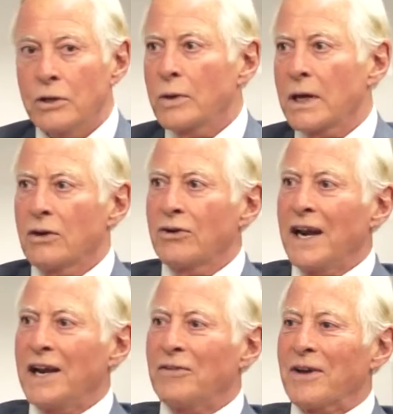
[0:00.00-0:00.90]
You can
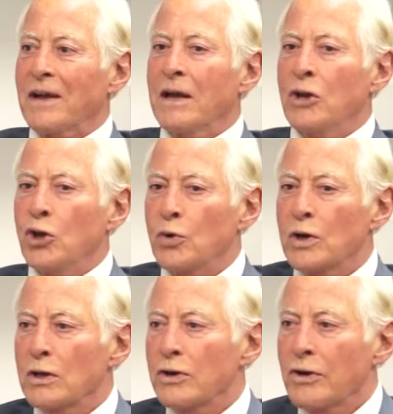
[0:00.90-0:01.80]
learn anything. You
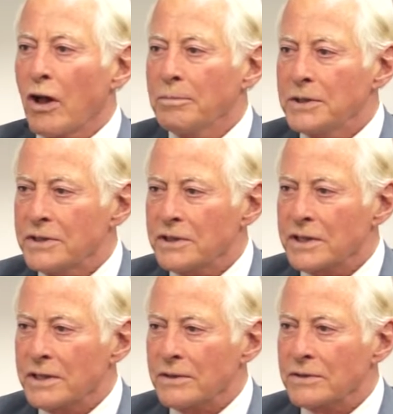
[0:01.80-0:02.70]
can learn all
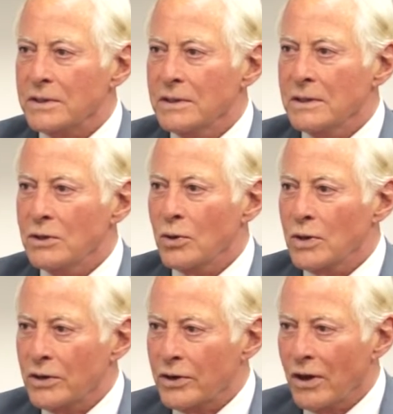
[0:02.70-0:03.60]
business skills. You
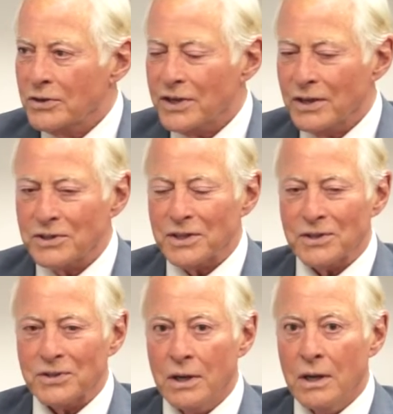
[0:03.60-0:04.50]
can learn all sales
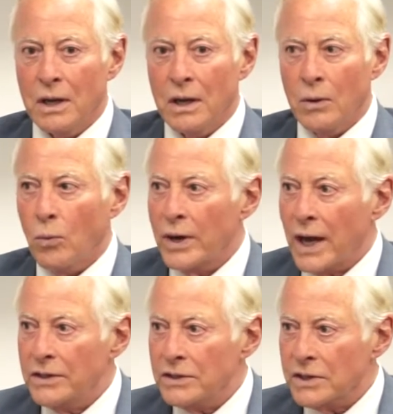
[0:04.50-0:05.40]
skills.
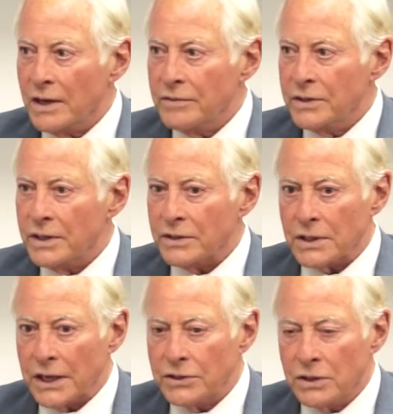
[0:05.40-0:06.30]
When I discovered
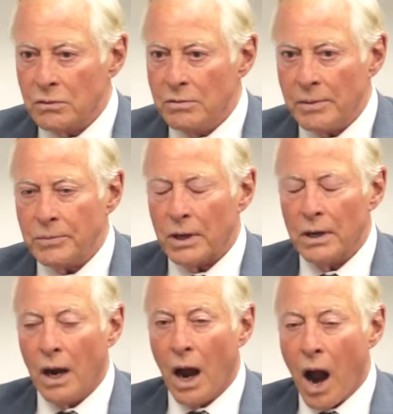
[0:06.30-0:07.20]
this, I still remember.